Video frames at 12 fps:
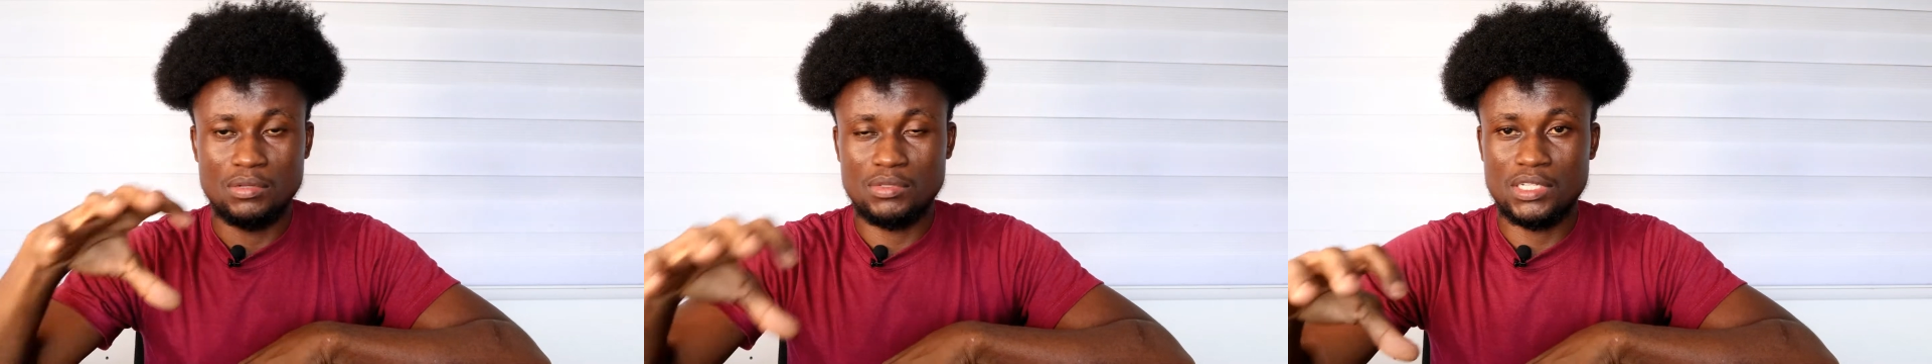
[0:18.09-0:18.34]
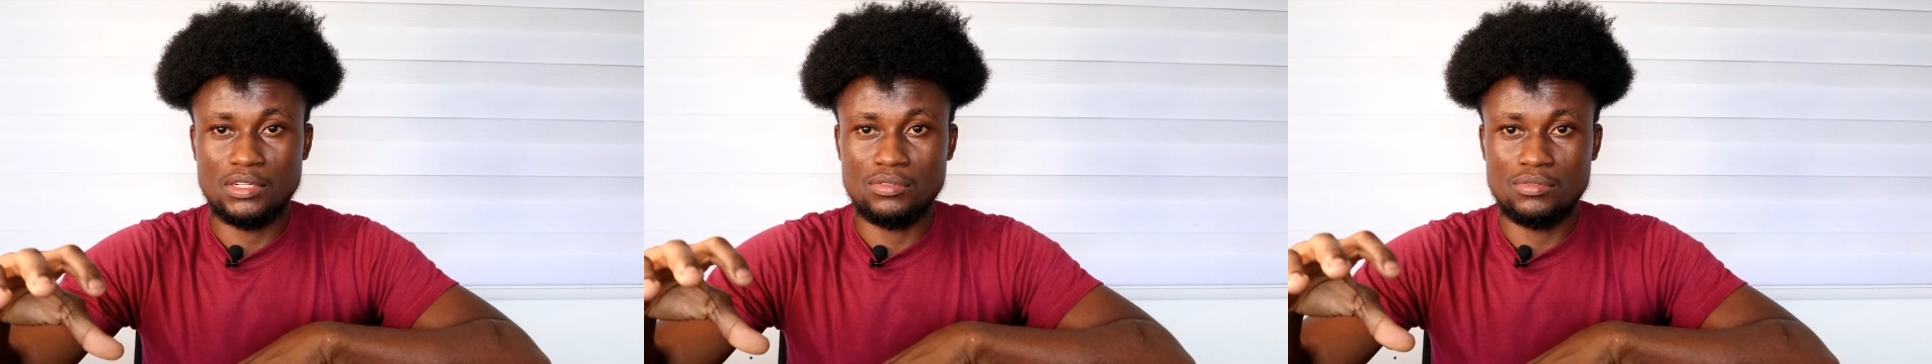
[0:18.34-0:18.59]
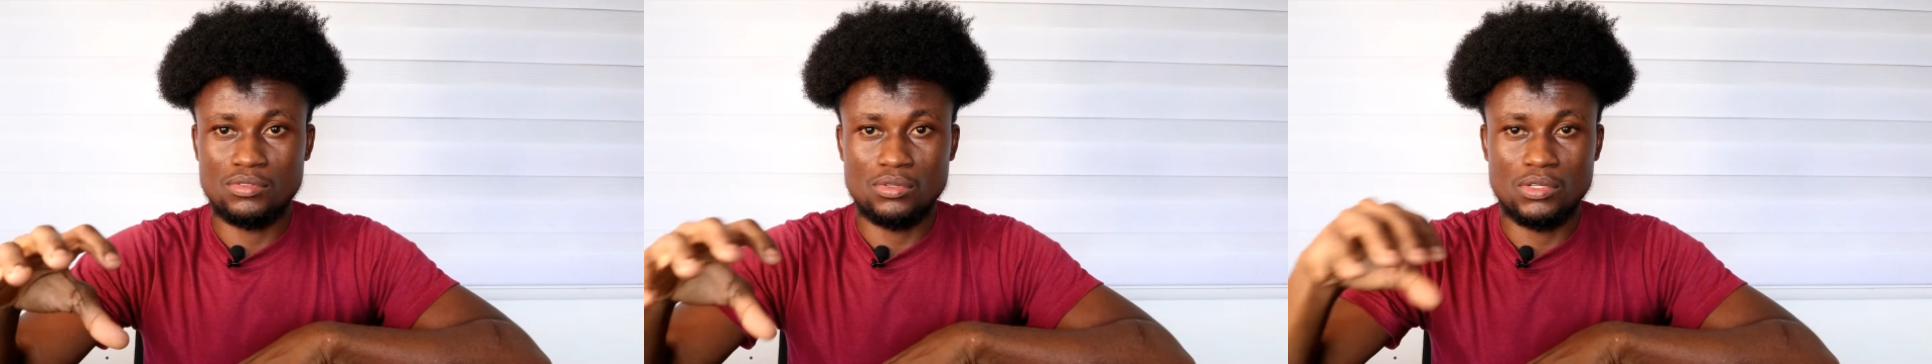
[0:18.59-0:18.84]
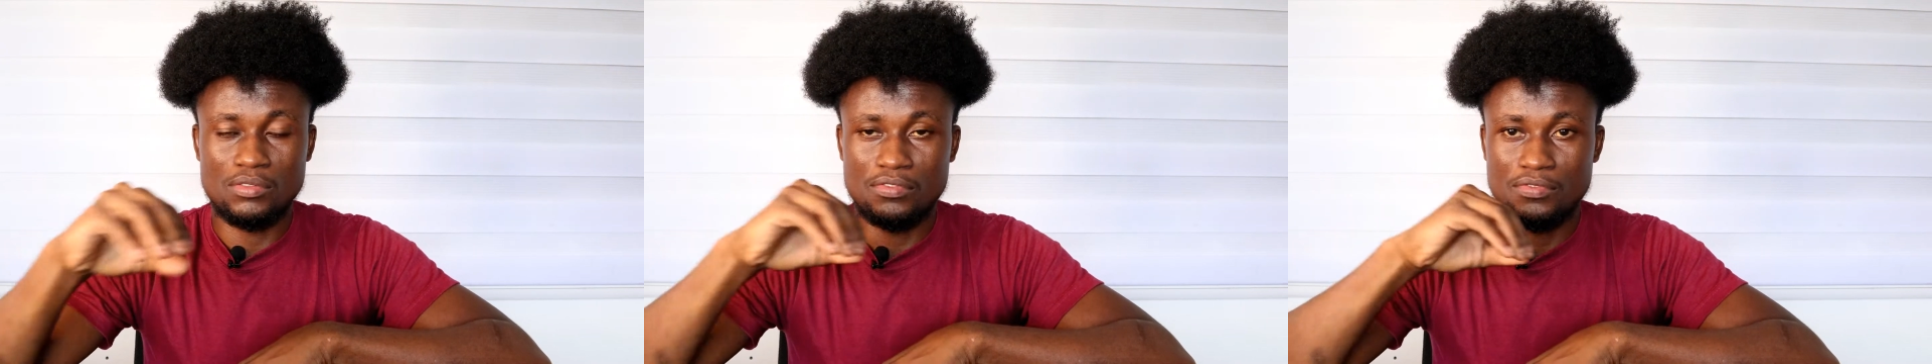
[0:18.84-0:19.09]
channel, so
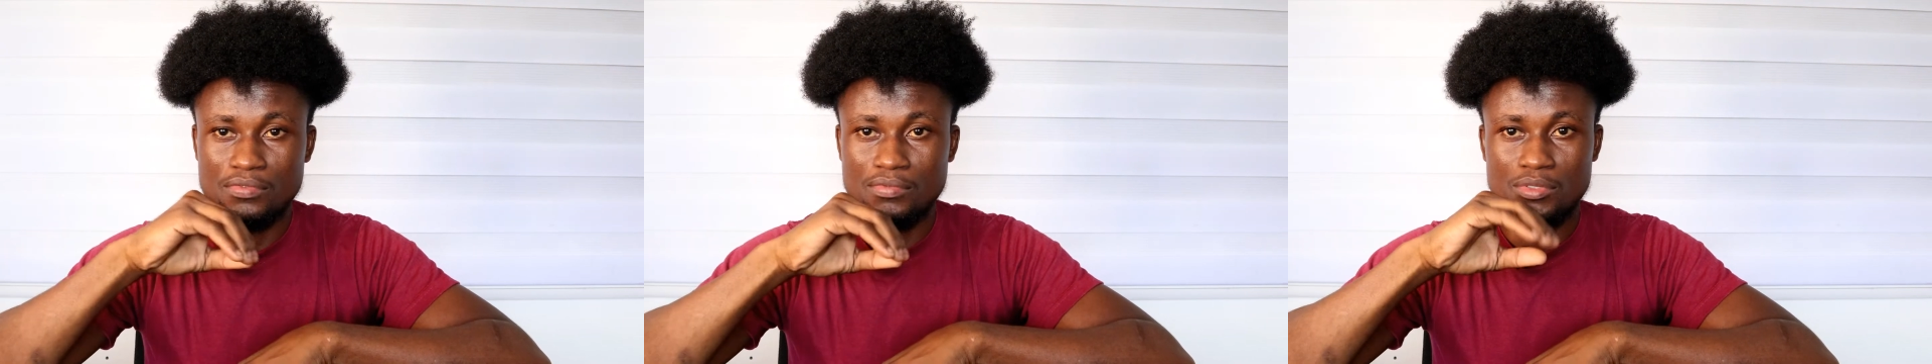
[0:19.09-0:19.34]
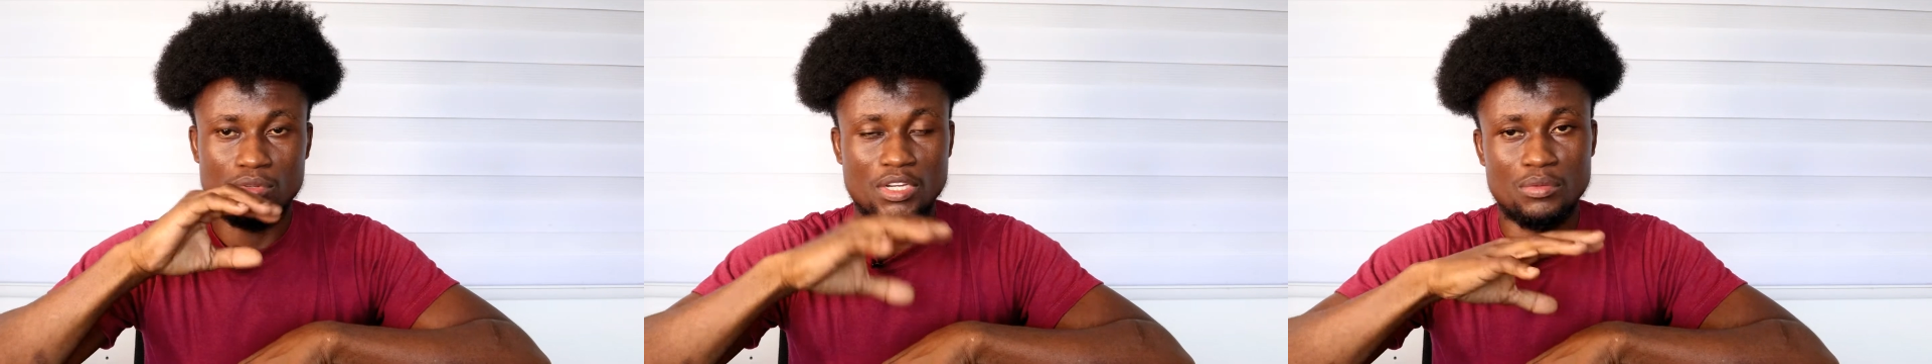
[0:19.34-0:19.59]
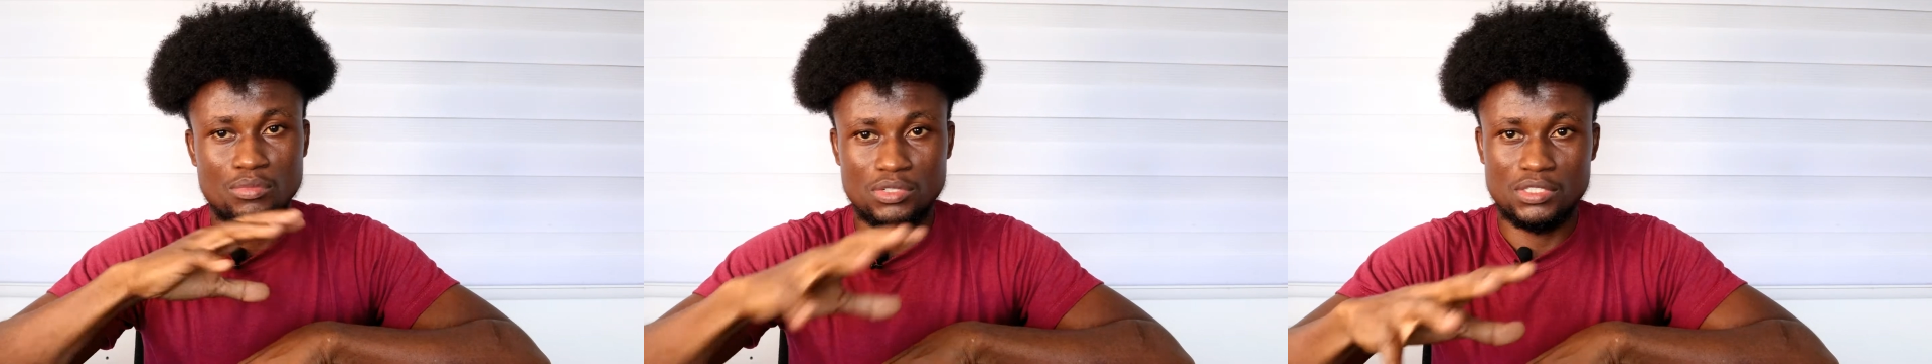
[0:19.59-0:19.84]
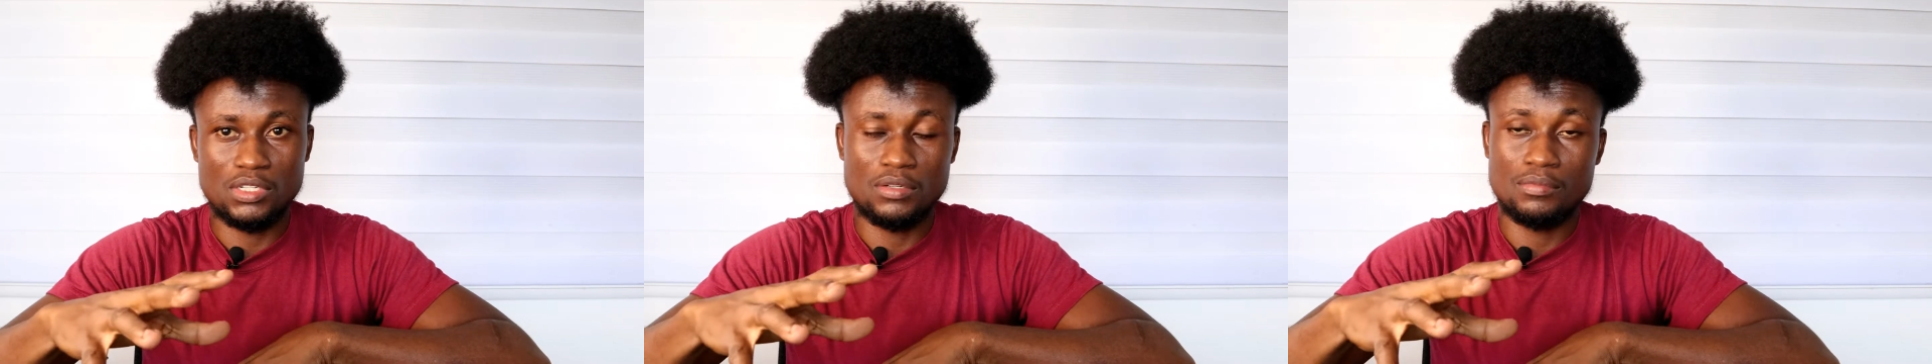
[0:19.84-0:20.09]
if you are a
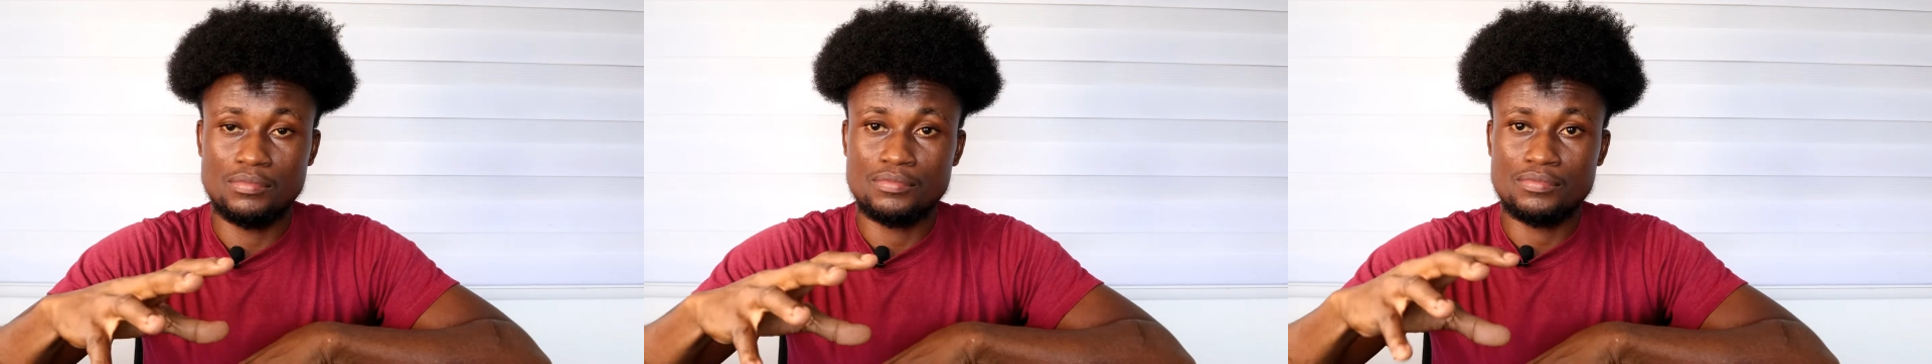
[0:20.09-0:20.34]
Muslim